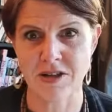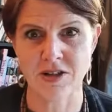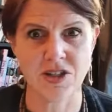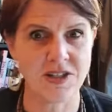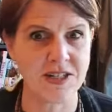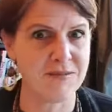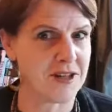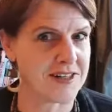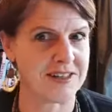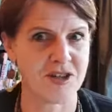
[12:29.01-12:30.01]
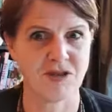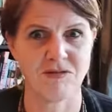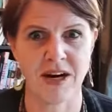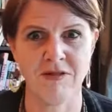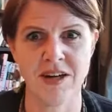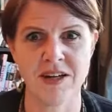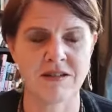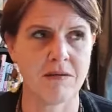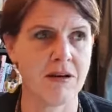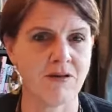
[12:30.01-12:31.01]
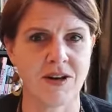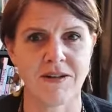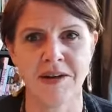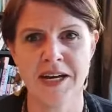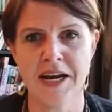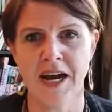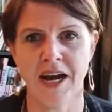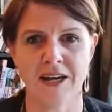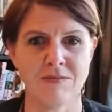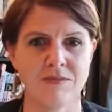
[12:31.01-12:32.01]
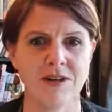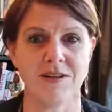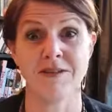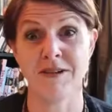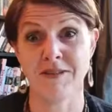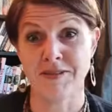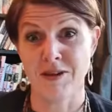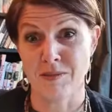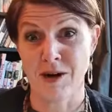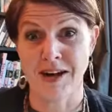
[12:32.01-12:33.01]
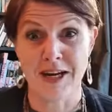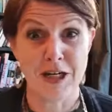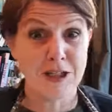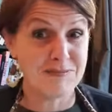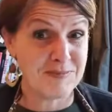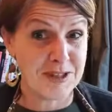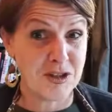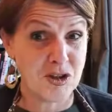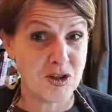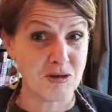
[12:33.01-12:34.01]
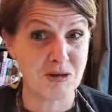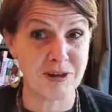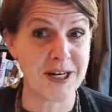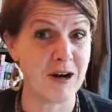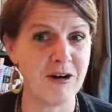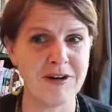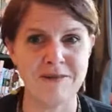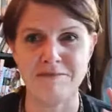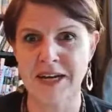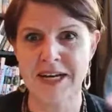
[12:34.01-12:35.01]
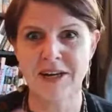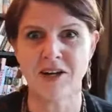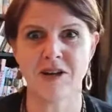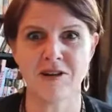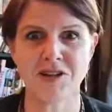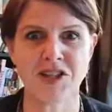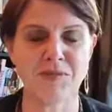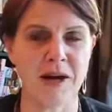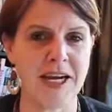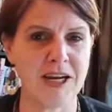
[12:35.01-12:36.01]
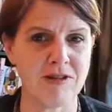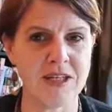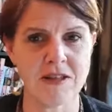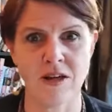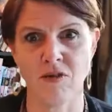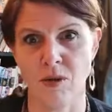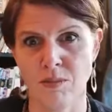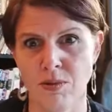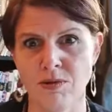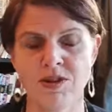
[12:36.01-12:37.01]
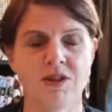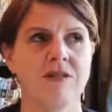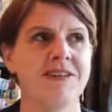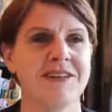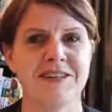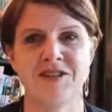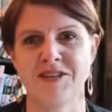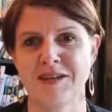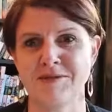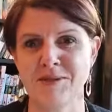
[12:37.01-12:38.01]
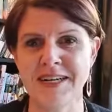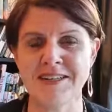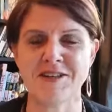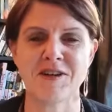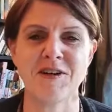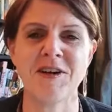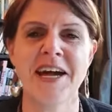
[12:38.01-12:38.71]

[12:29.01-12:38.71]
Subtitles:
It just seems like such a rarity. It's like, I've got to, I've even got my jewellery on, and not just my earrings, and I've got boots on, and it just seems weird. So,